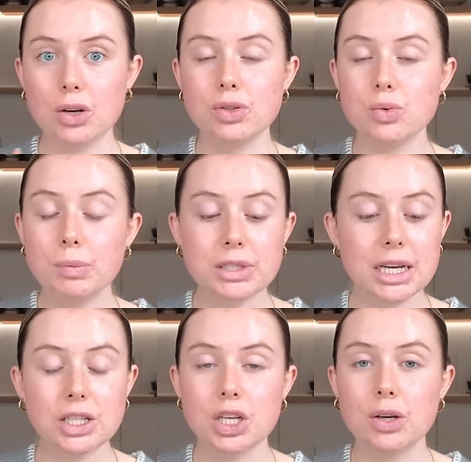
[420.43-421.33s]
So sweet
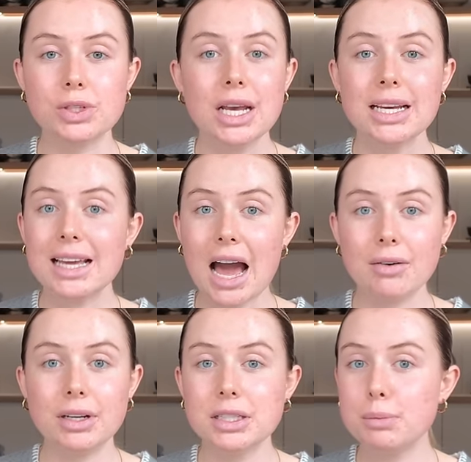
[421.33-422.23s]
potatoes,
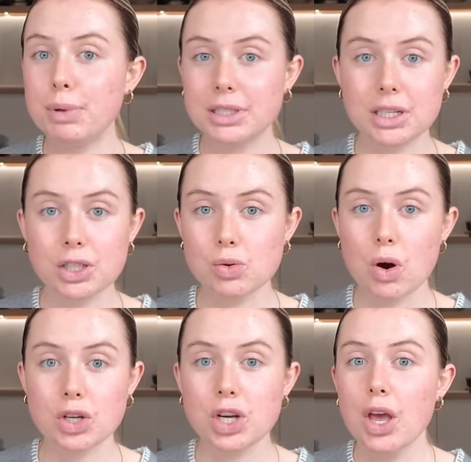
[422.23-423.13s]
carrots, butternut
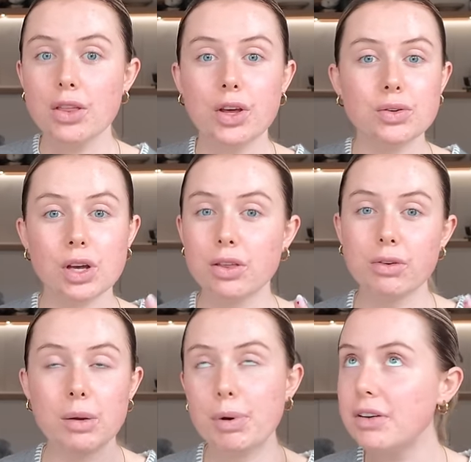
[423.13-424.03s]
squash, those are
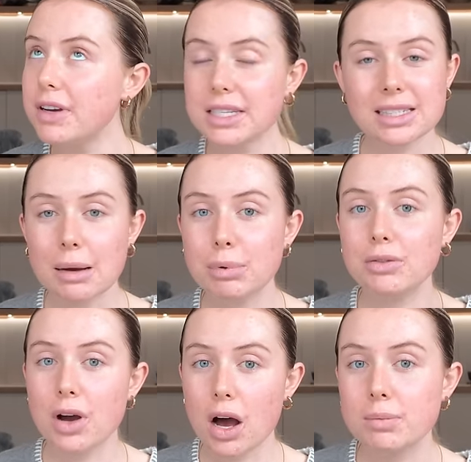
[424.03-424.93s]
three perfect example
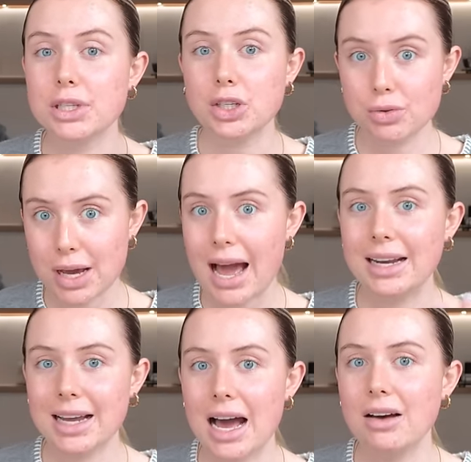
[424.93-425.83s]
of carbs that you
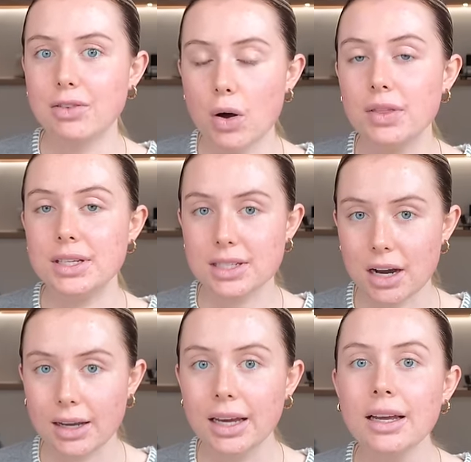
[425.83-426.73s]
can have on this
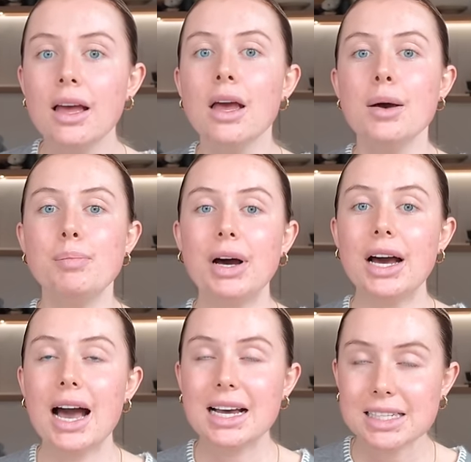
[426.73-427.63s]
diet.
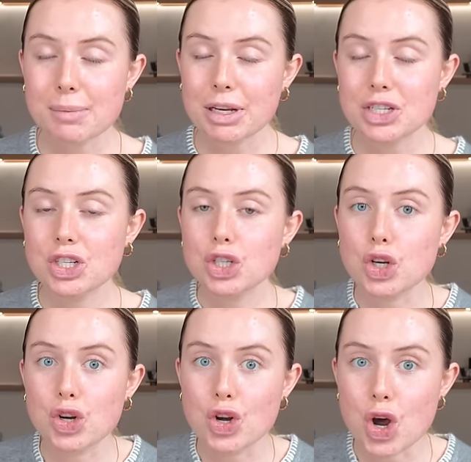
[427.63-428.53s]
But as I mentioned,
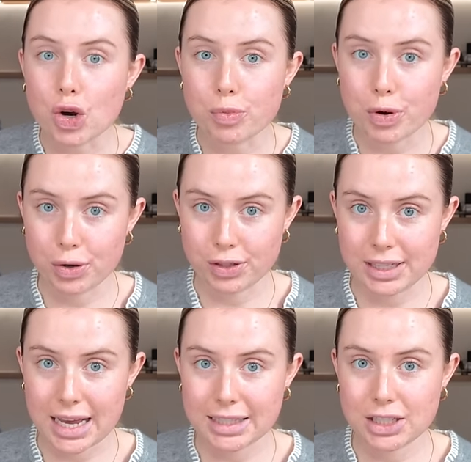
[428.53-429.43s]
no
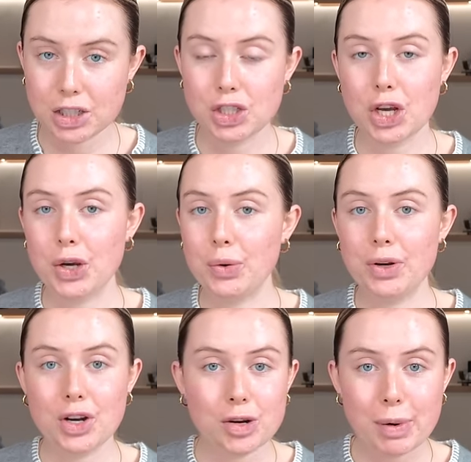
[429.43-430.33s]
processed. So
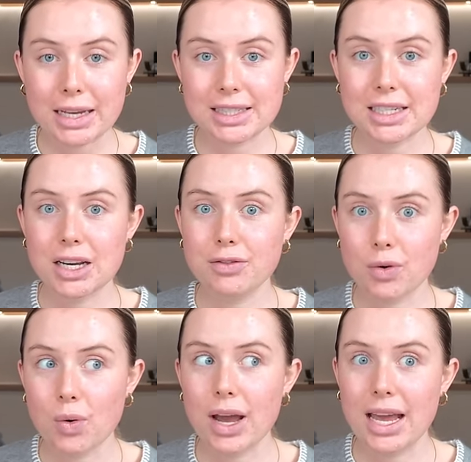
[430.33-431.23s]
no pasta
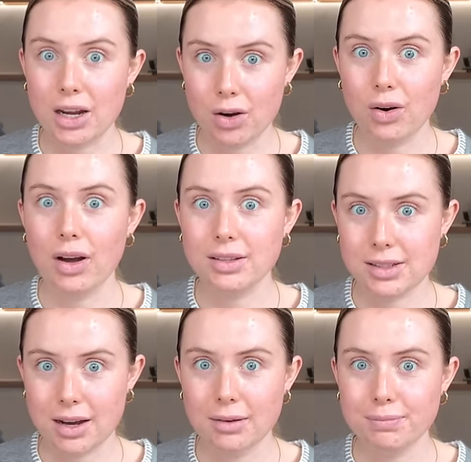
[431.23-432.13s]
for a long
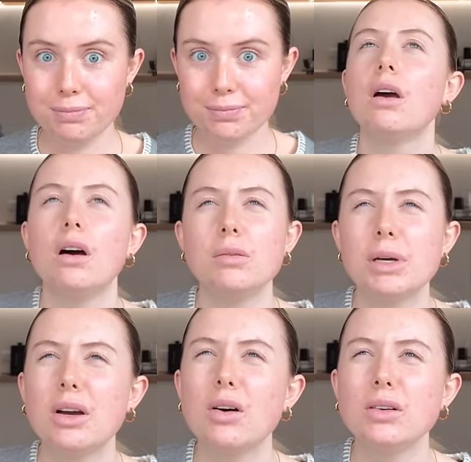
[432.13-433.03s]
time. Oh
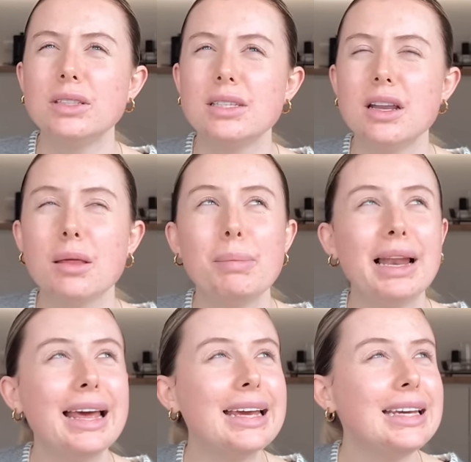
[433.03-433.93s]
my God, there's another
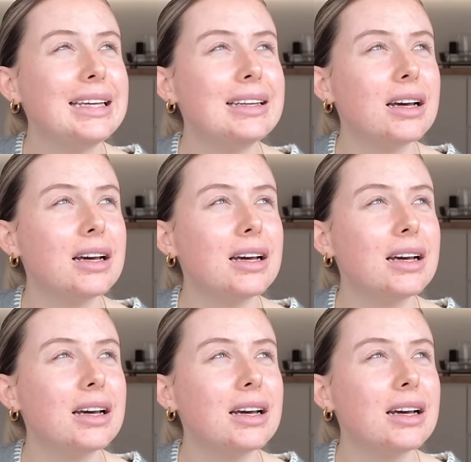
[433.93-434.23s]
plane.